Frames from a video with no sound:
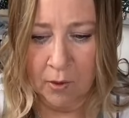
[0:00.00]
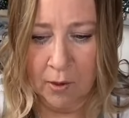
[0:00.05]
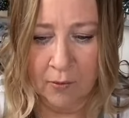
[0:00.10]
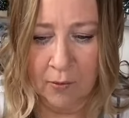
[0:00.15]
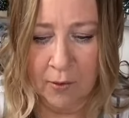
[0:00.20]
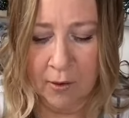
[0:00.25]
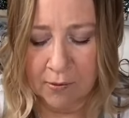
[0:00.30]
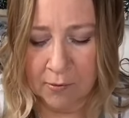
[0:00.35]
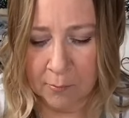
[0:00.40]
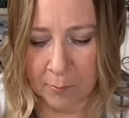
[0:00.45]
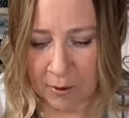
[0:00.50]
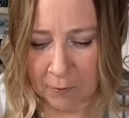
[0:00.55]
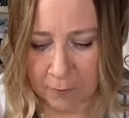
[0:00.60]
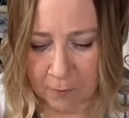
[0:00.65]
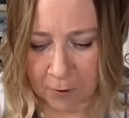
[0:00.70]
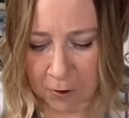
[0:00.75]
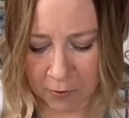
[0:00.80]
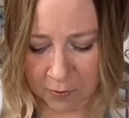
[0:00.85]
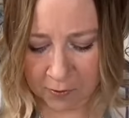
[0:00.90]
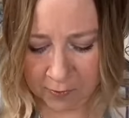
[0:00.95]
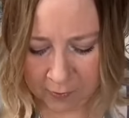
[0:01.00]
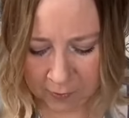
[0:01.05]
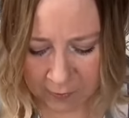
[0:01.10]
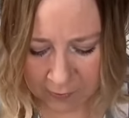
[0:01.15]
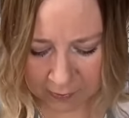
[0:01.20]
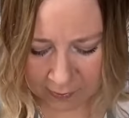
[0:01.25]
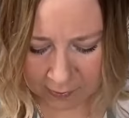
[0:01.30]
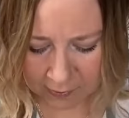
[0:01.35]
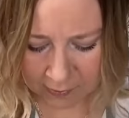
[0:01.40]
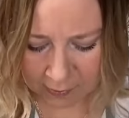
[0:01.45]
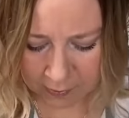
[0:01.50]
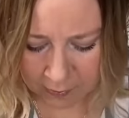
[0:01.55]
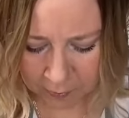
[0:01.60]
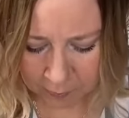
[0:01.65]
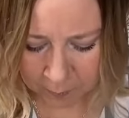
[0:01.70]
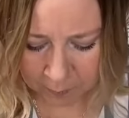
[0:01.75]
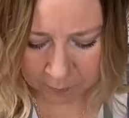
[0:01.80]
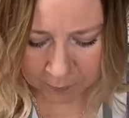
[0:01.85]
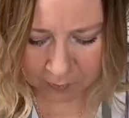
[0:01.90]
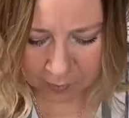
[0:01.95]
And that's my first thing.
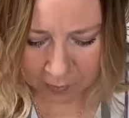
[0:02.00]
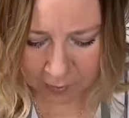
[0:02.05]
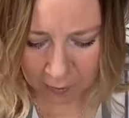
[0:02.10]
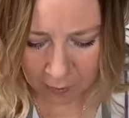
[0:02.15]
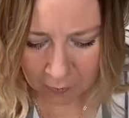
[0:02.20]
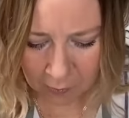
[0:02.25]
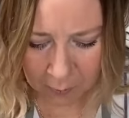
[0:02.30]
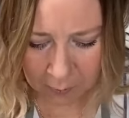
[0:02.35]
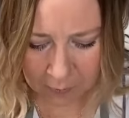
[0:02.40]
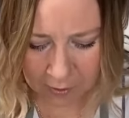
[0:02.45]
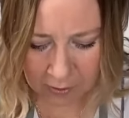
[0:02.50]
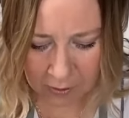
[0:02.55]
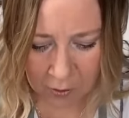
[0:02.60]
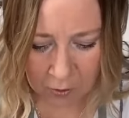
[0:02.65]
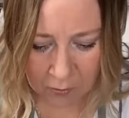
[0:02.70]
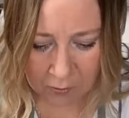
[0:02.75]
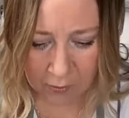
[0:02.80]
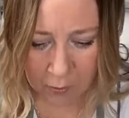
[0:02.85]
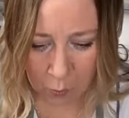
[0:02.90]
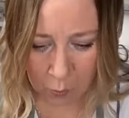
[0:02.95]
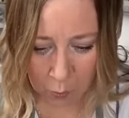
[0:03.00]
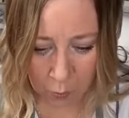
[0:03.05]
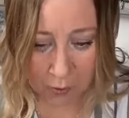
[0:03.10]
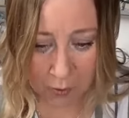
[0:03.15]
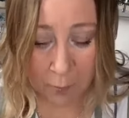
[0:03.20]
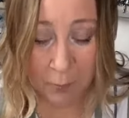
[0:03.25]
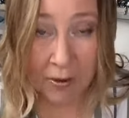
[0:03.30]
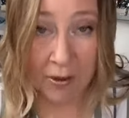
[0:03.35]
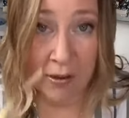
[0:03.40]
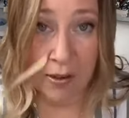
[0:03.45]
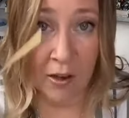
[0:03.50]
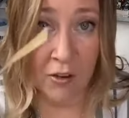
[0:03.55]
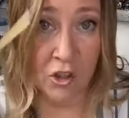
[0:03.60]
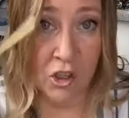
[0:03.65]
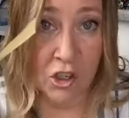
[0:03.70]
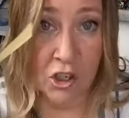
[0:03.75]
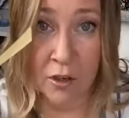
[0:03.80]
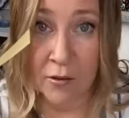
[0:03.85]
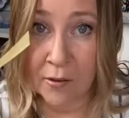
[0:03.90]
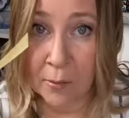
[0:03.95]
Now I'm going to use the ribbon. I'll
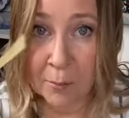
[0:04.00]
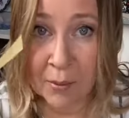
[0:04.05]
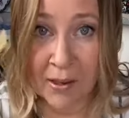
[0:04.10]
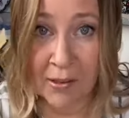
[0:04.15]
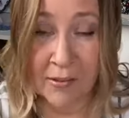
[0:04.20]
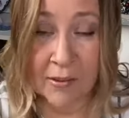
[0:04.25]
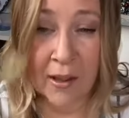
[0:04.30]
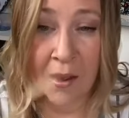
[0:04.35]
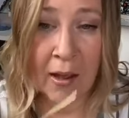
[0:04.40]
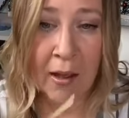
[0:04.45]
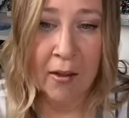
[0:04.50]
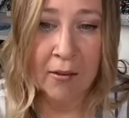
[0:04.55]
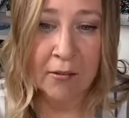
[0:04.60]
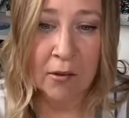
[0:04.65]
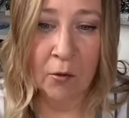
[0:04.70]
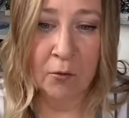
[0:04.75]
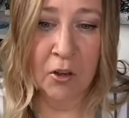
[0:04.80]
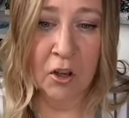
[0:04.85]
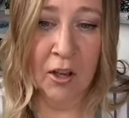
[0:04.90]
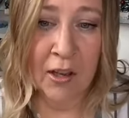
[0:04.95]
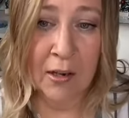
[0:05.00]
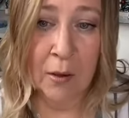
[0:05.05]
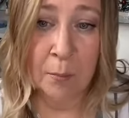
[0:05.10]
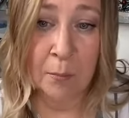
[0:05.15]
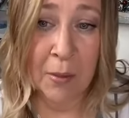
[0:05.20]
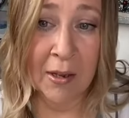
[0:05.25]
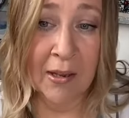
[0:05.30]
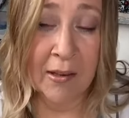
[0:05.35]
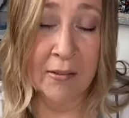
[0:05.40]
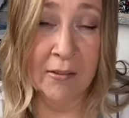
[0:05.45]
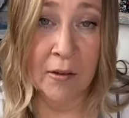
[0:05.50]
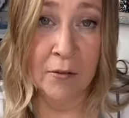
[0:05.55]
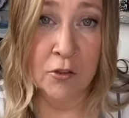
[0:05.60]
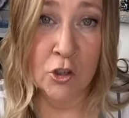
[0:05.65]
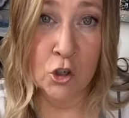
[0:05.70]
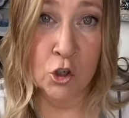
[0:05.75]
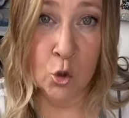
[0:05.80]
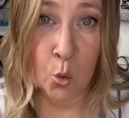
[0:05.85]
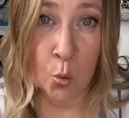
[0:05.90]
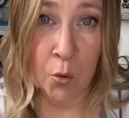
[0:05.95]
just use a piece. So if you get a piece of
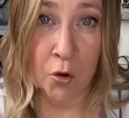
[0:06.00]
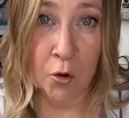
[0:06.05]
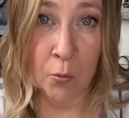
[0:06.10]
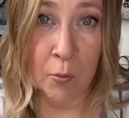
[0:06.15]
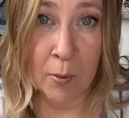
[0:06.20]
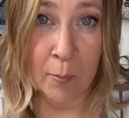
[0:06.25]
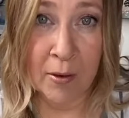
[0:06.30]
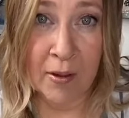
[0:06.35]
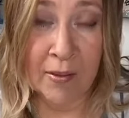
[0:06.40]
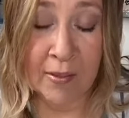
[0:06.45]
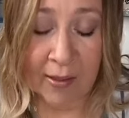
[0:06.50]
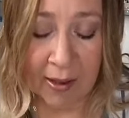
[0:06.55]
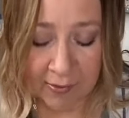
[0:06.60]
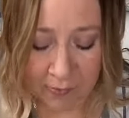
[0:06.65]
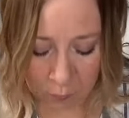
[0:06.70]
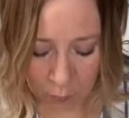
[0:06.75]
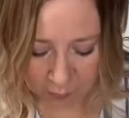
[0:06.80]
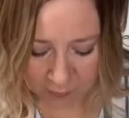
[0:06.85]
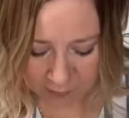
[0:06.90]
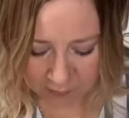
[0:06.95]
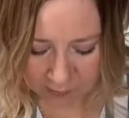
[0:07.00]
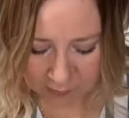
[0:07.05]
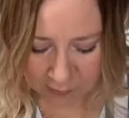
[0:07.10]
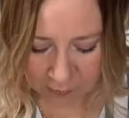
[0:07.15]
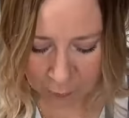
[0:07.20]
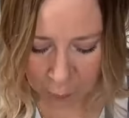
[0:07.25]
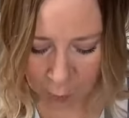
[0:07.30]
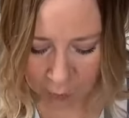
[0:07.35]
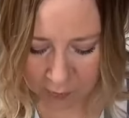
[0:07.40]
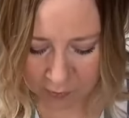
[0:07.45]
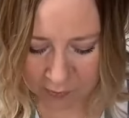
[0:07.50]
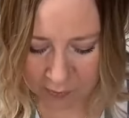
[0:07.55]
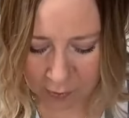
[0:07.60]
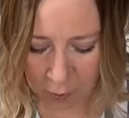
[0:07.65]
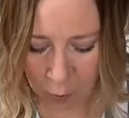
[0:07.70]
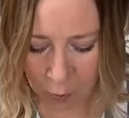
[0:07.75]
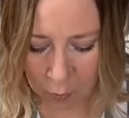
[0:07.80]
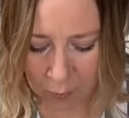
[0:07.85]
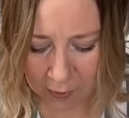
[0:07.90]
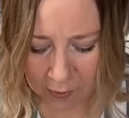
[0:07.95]
shorter ribbon, that's what this is for, is to
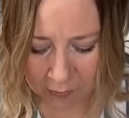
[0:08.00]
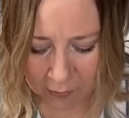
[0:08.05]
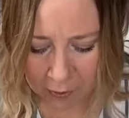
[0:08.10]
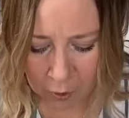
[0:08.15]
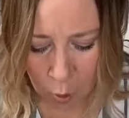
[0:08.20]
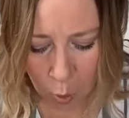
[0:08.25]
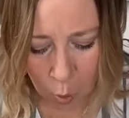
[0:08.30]
go around it.